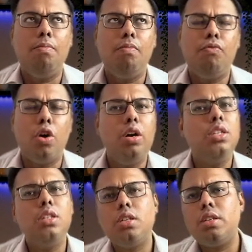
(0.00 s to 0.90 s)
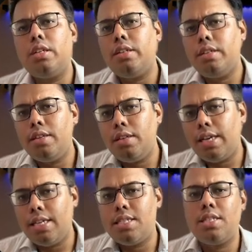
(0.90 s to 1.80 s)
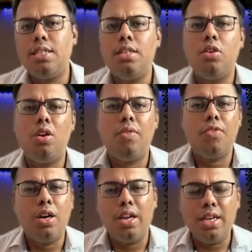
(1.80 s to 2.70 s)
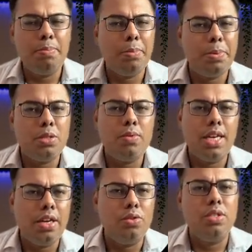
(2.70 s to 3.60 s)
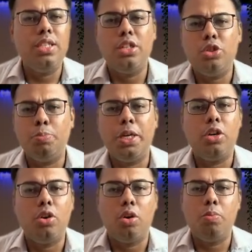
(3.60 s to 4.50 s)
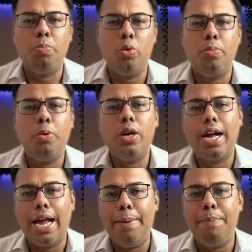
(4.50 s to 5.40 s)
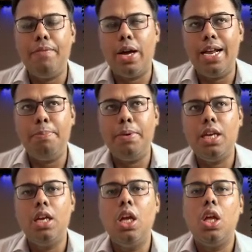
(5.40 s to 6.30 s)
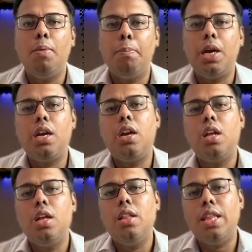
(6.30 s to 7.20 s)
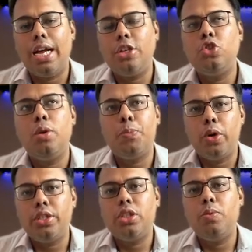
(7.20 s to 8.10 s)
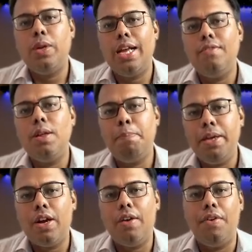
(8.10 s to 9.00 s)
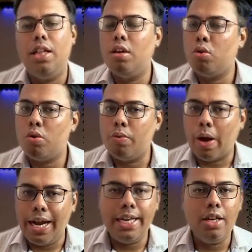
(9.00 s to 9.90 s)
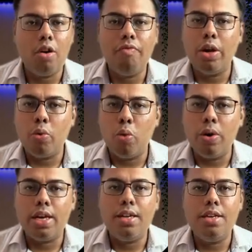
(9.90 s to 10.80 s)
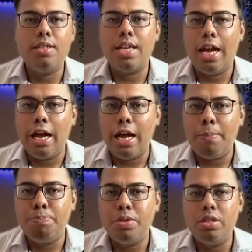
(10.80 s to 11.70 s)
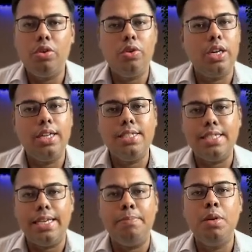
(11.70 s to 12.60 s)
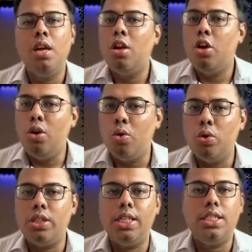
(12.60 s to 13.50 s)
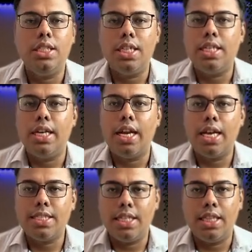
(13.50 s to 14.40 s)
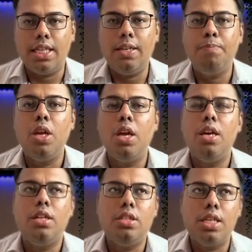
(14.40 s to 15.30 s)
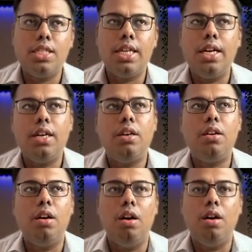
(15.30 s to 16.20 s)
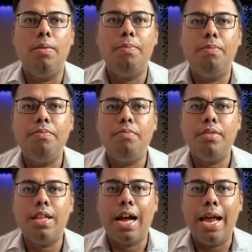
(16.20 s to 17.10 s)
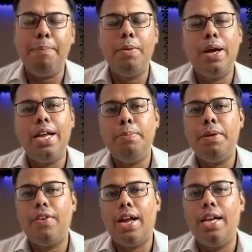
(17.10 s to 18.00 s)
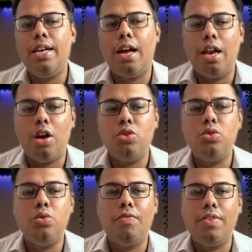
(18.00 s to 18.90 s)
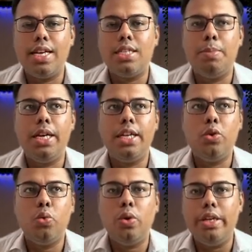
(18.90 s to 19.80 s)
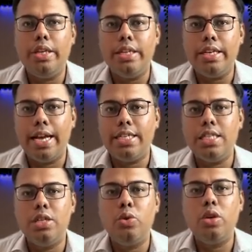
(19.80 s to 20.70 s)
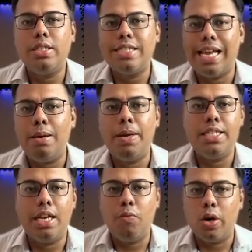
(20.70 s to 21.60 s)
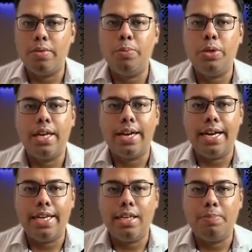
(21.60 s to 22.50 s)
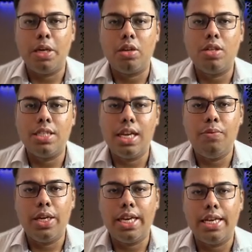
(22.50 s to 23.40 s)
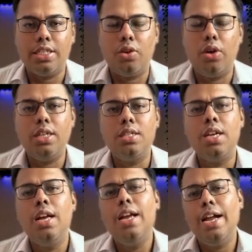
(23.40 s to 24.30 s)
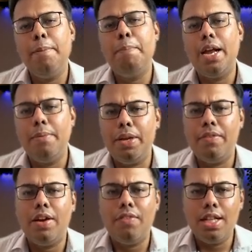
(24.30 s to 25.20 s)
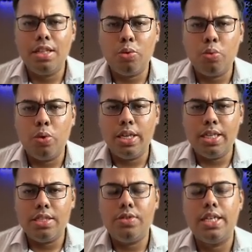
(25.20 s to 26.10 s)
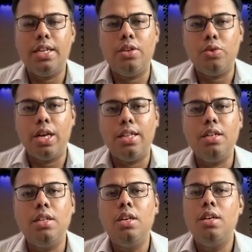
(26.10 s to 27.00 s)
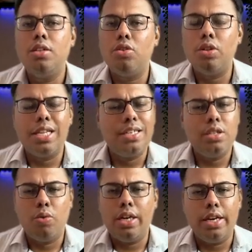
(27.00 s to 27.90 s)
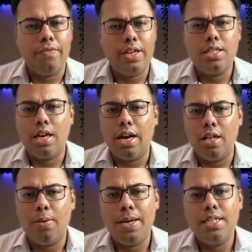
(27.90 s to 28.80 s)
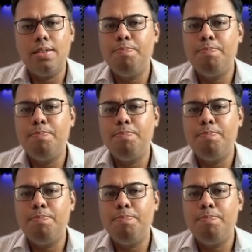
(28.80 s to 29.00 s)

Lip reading: For the testing or for learning purpose, we are using the Jupyter notebook ipynb, but the actual production will have the py file. The writing of the code is absolutely same, no change in the syntax, nothing. Just that uh, the ipynb file allows you the flexibility to execute cell by cell whatever we are writing in particular cell. We can execute this in py file. The code is written together, so that's the only difference. Otherwise